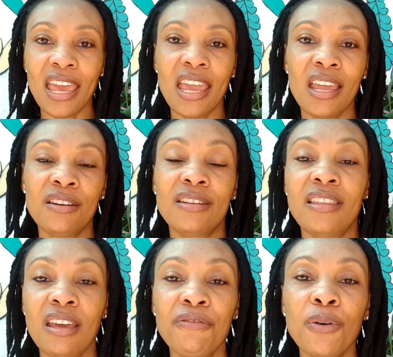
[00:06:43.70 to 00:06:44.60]
and
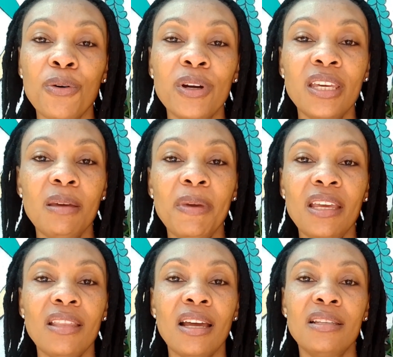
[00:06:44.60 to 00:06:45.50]
therefore
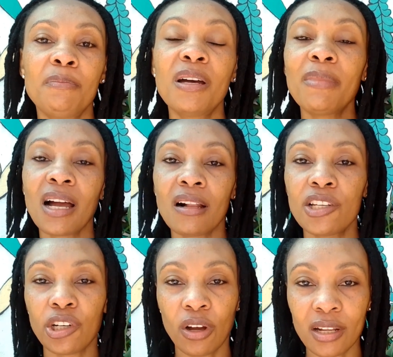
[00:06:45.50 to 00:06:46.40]
keeping that
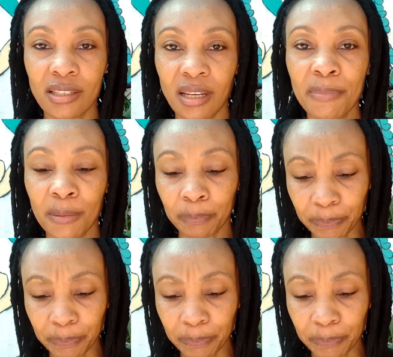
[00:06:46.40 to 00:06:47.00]
permaculture concept